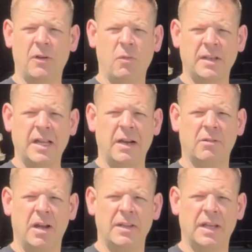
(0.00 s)
what tie
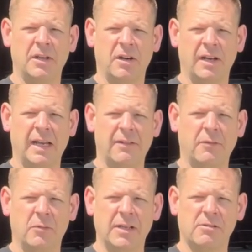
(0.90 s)
rod that you're gonna get
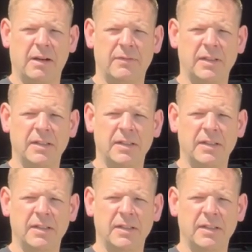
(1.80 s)
from RaceCraft.